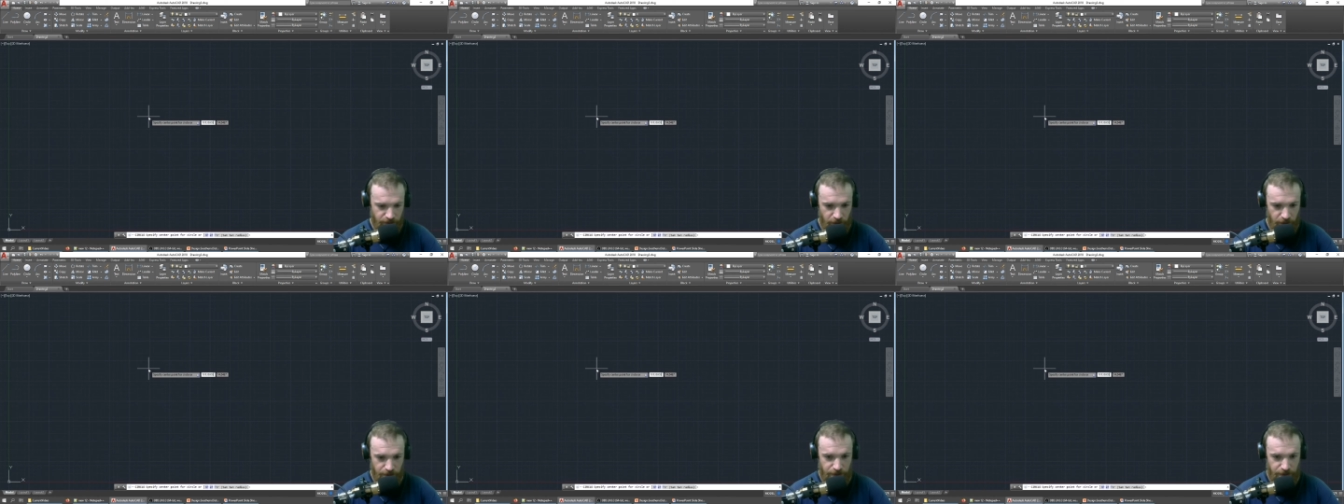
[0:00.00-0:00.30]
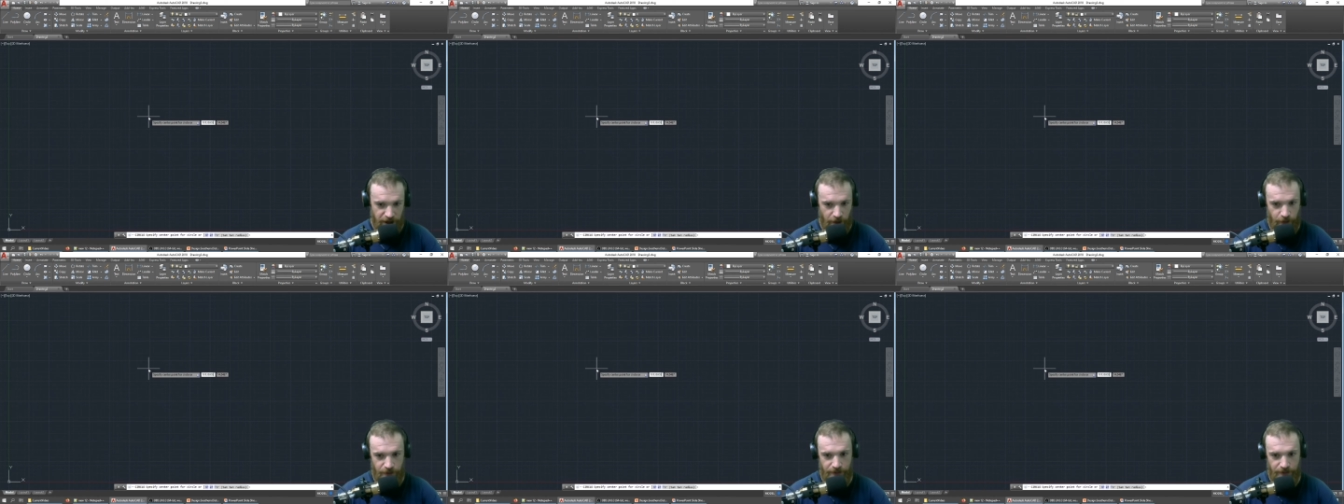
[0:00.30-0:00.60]

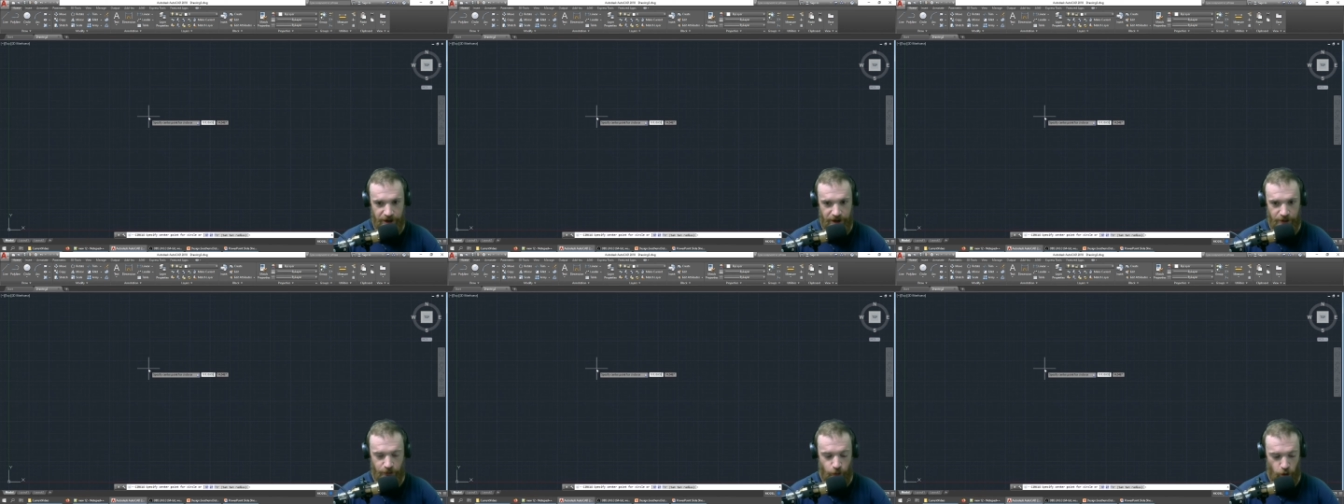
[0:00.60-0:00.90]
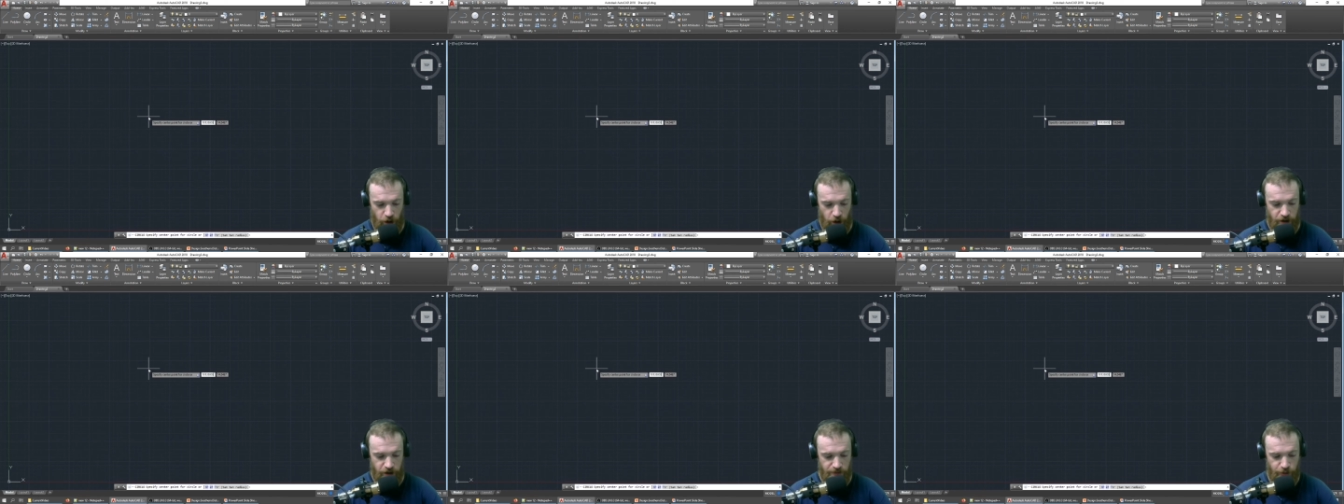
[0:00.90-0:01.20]
but I want my
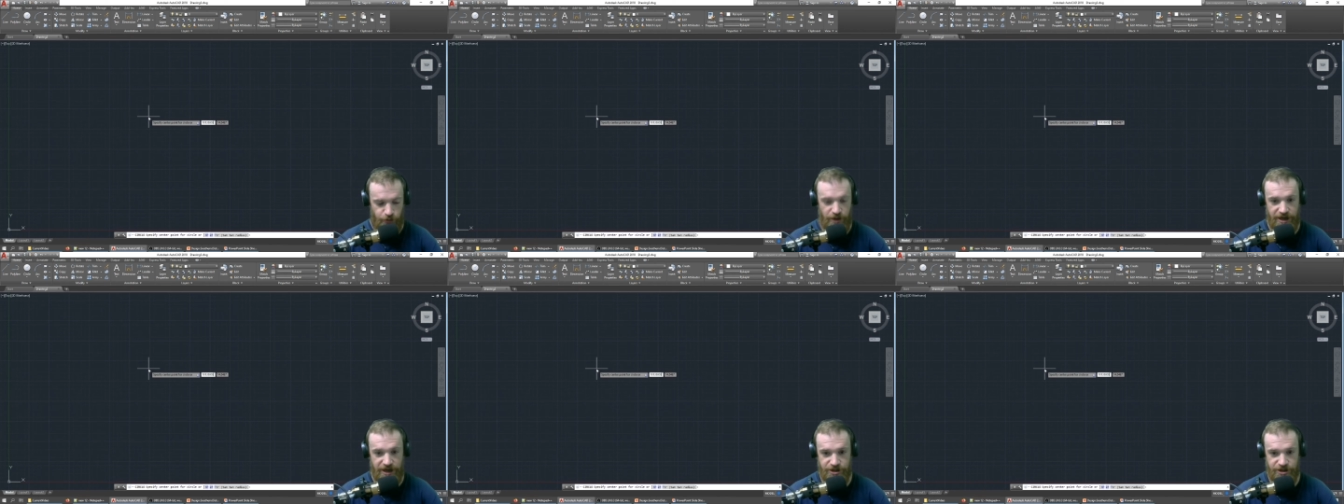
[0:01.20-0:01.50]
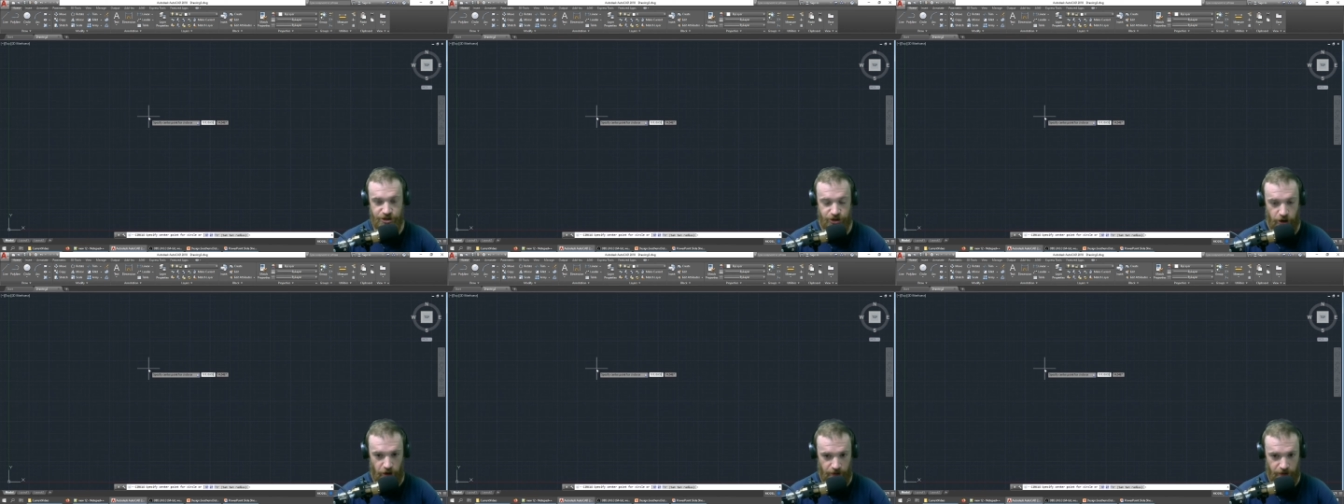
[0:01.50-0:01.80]
workable
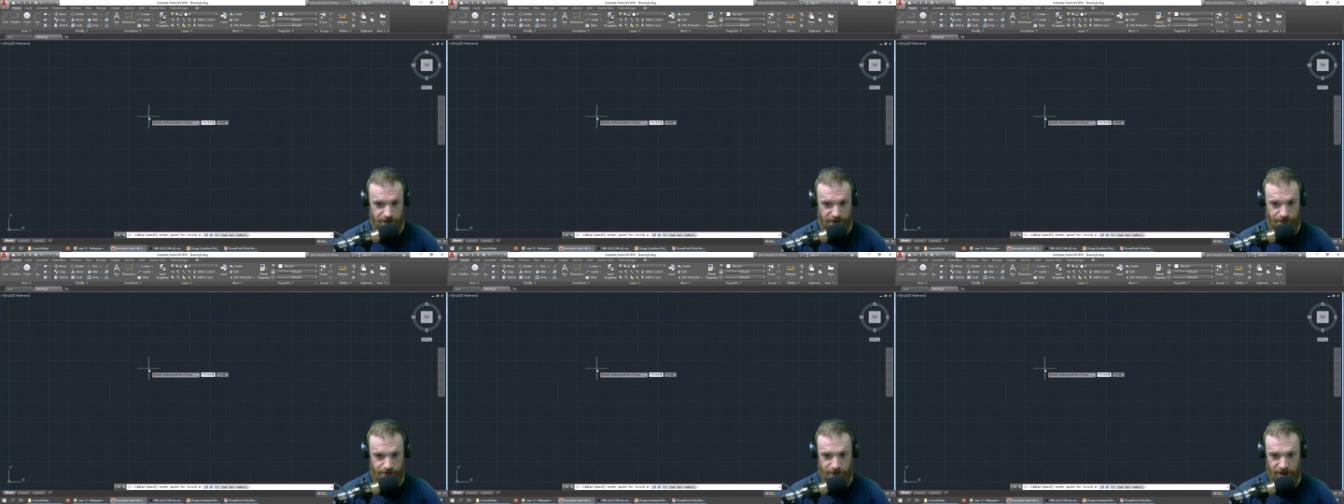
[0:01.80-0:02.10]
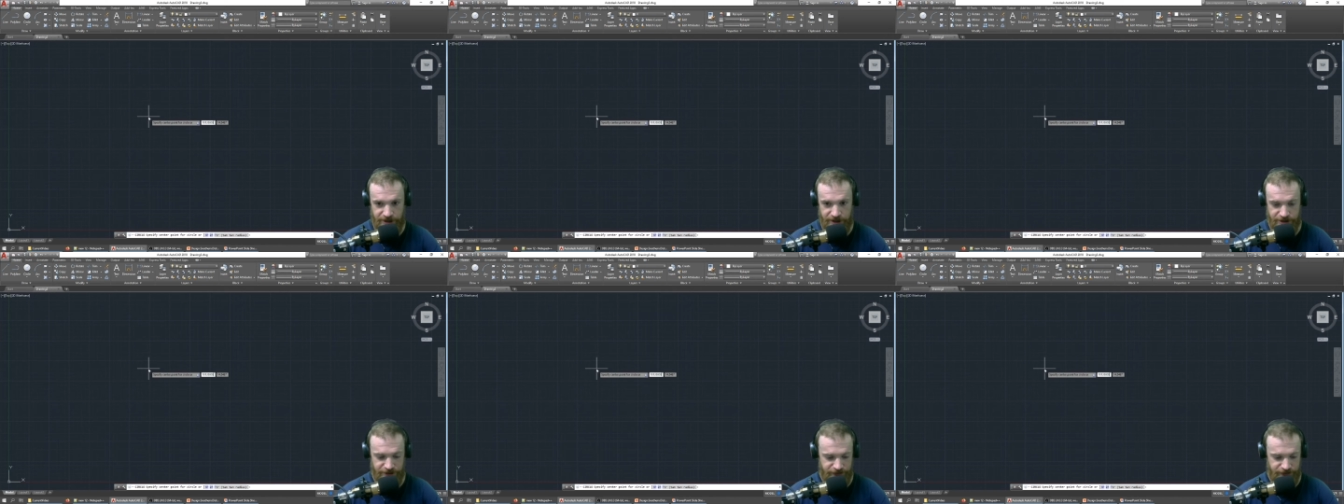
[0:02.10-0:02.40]
range to all be in
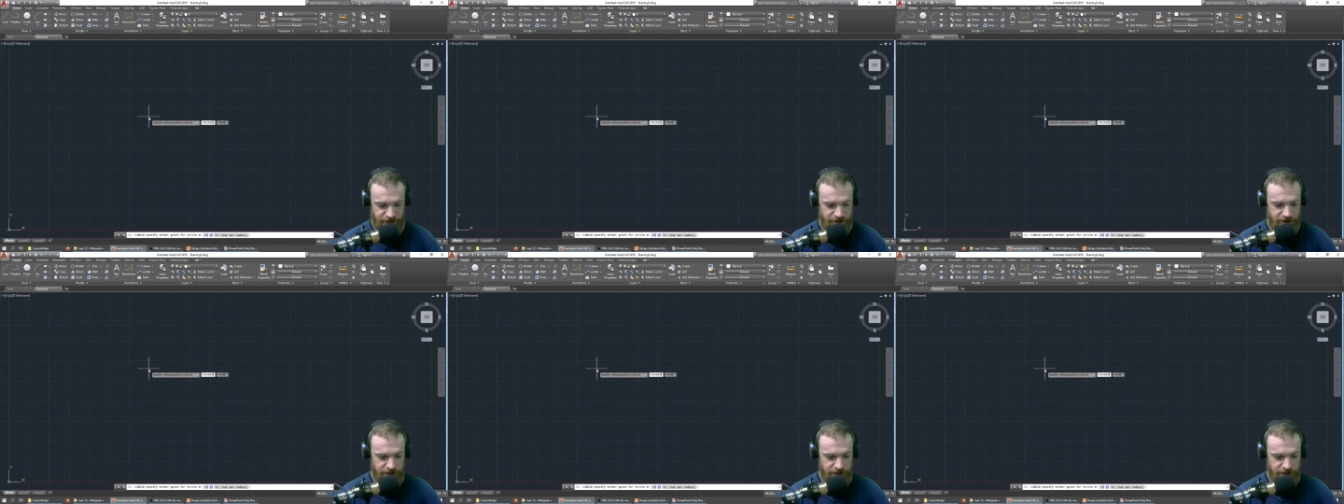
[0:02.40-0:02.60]
positives.